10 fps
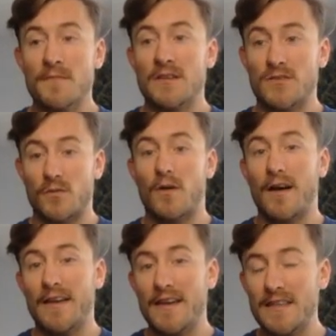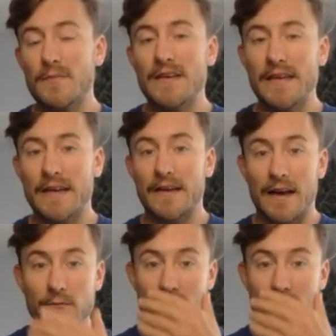So in the beginning, I would